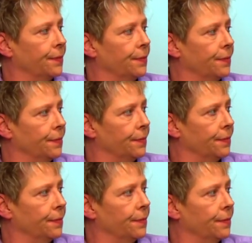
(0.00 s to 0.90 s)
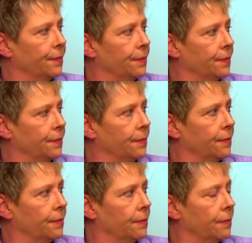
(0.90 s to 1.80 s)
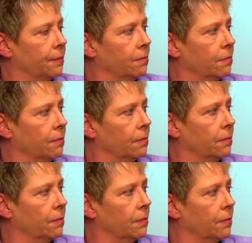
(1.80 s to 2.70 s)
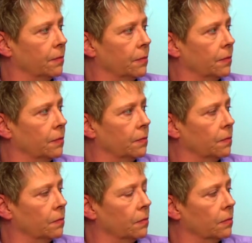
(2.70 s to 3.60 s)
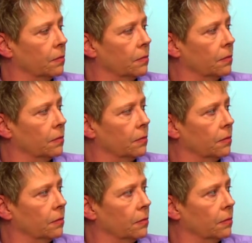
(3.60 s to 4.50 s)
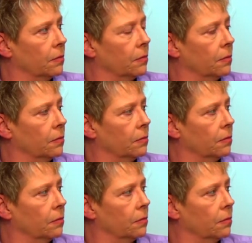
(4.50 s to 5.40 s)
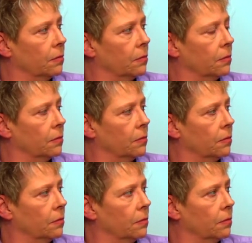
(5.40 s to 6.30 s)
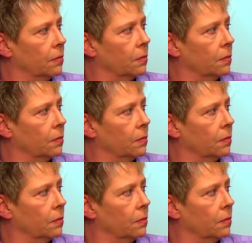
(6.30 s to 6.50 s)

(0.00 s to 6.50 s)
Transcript: (not speaking)